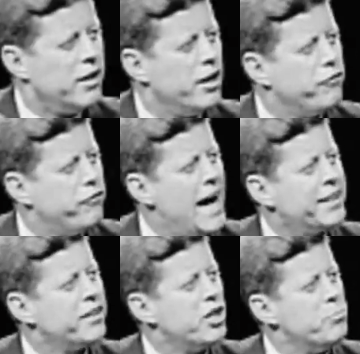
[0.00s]
The
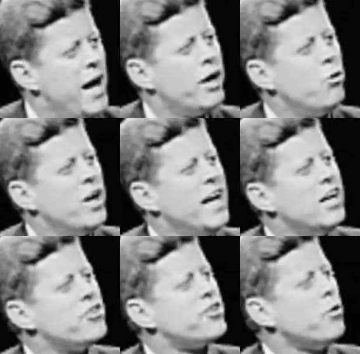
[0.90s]
fact of the matter
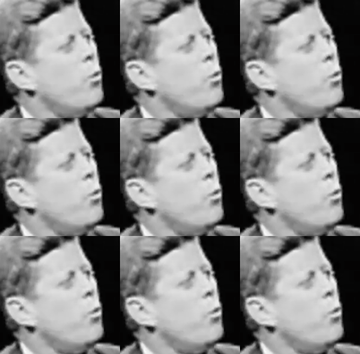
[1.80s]
is,